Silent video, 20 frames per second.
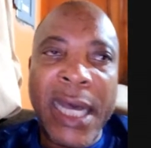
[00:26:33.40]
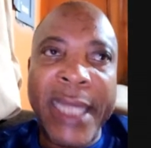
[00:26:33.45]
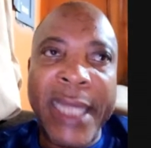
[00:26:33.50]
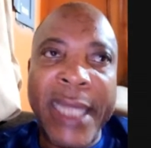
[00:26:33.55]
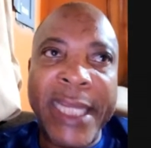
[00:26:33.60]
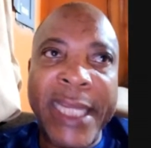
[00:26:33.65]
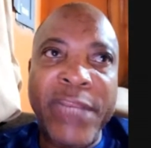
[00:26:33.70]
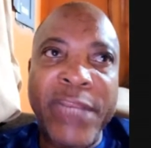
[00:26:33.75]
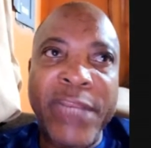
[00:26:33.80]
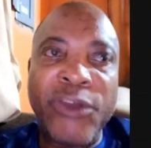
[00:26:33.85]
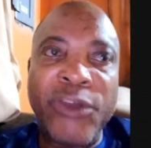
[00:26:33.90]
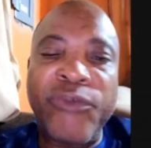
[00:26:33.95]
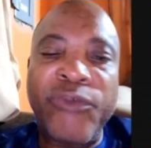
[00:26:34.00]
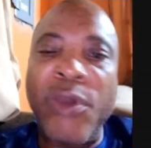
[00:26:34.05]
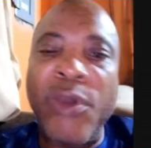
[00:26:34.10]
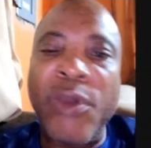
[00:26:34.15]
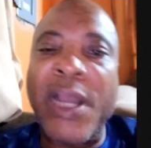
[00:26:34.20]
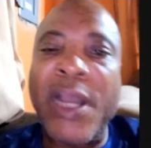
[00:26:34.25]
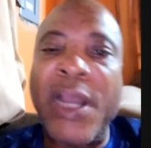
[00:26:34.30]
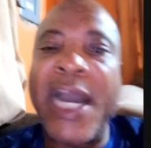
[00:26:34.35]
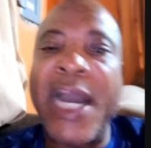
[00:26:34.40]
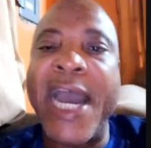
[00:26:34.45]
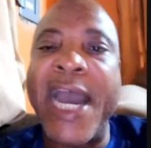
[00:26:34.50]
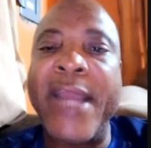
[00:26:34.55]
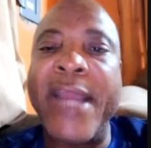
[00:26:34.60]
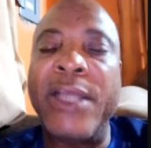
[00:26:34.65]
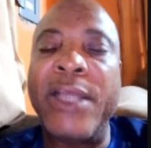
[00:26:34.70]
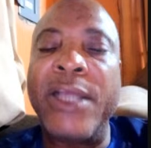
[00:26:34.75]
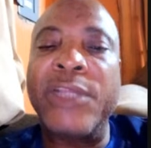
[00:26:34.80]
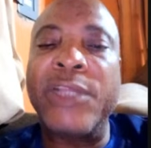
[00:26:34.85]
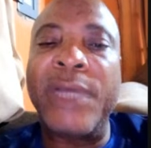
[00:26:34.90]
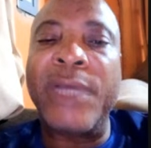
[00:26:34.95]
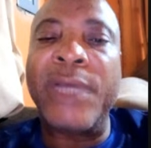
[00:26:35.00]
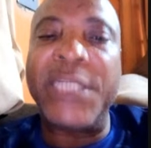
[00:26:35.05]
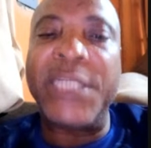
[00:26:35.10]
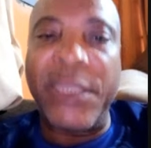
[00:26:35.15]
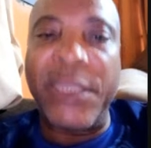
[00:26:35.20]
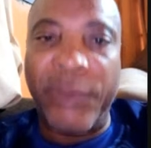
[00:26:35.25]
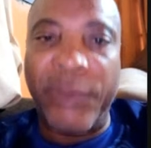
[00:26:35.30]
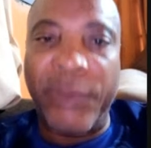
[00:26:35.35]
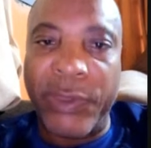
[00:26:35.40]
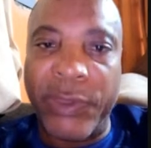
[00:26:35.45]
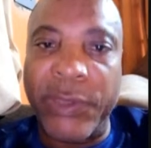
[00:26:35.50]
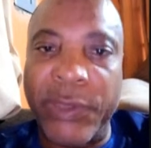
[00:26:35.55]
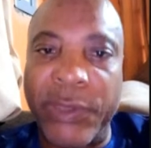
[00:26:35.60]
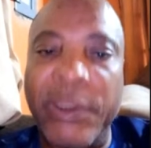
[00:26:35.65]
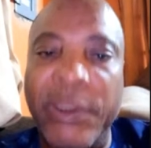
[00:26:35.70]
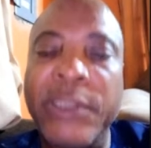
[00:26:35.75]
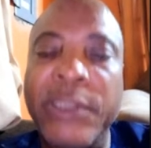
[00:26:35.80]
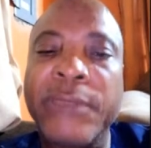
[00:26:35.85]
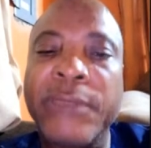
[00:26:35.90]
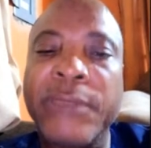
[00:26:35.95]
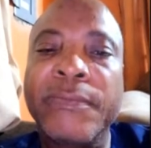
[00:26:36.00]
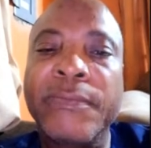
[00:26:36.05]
and then you work hard to achieve those goals.